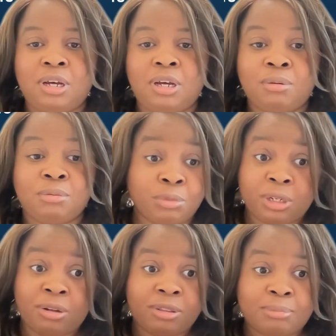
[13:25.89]
We
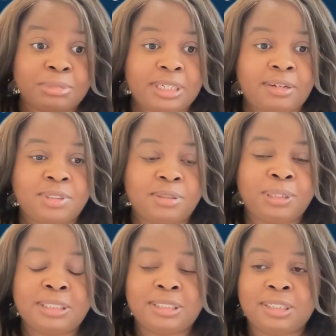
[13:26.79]
call them SEVs,
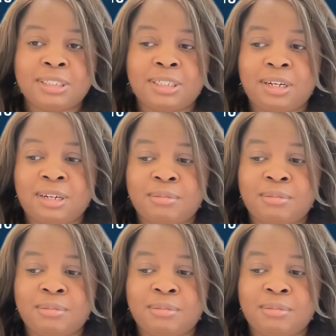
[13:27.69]
basically.